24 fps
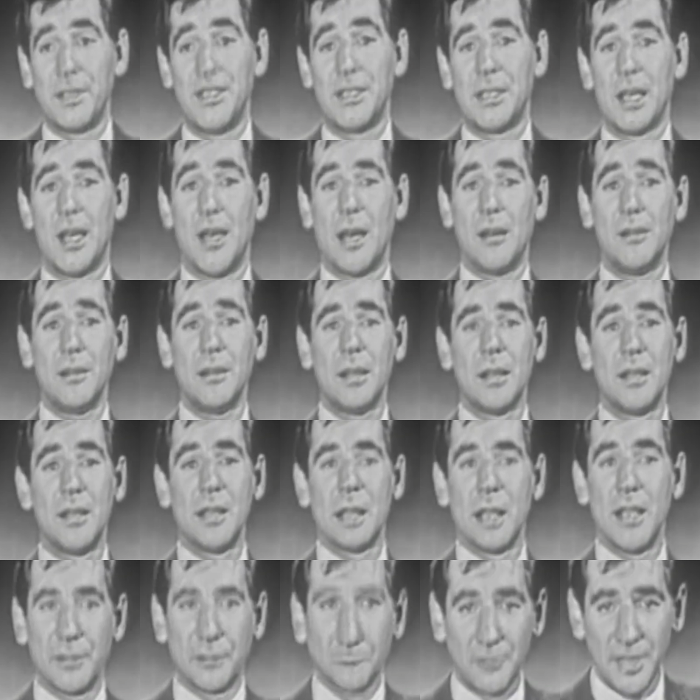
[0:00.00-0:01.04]
to be down,
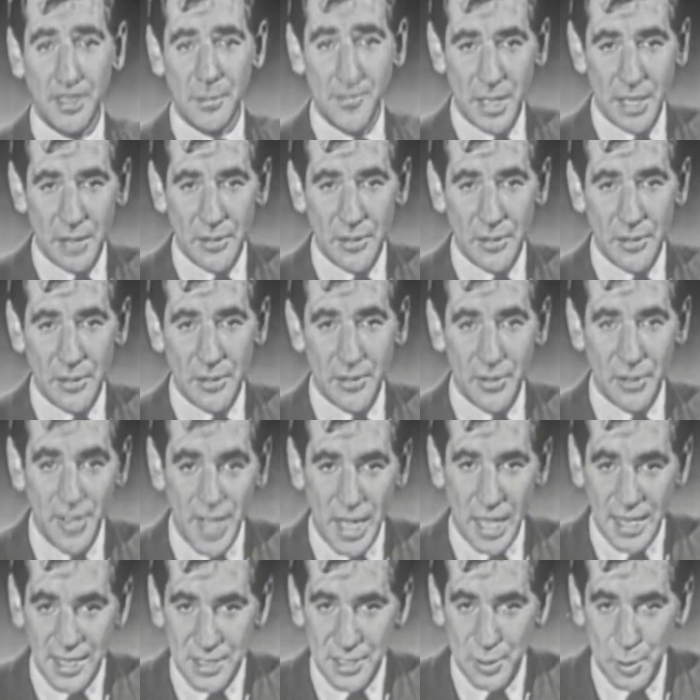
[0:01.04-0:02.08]
and 3 being the
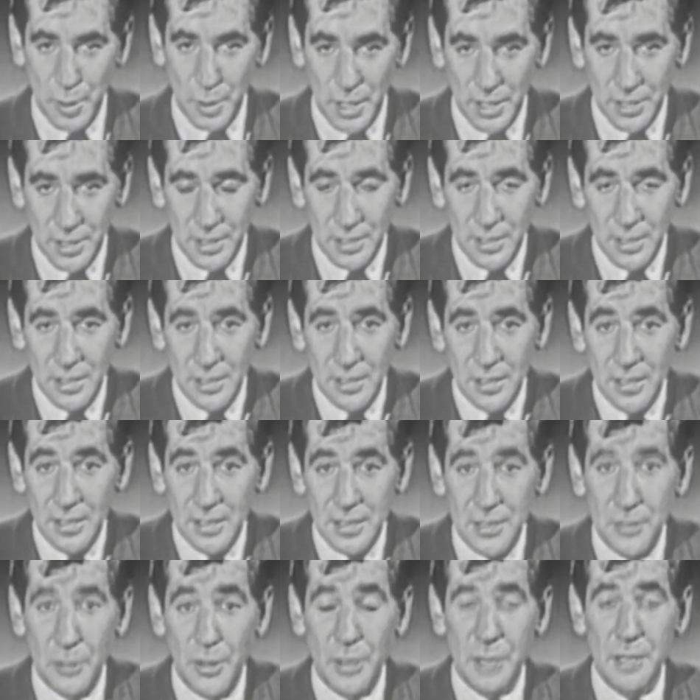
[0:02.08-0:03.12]
last one
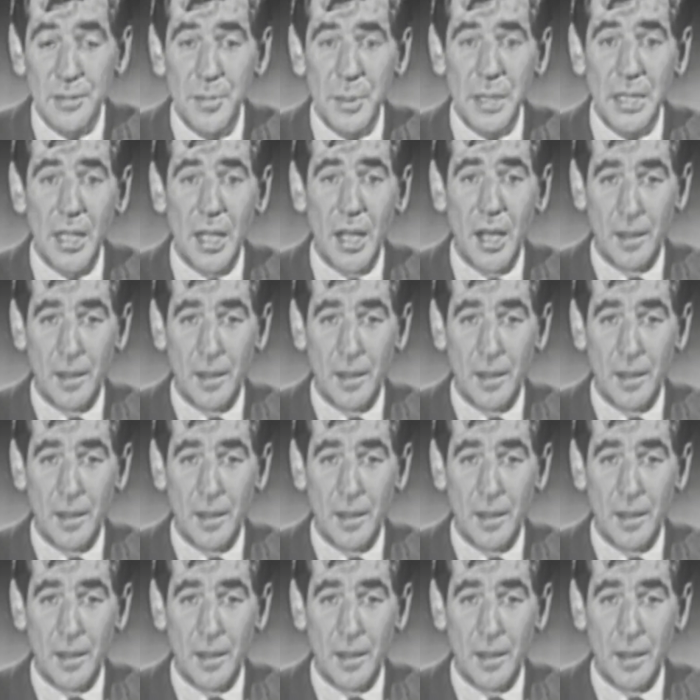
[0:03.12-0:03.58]
is going to be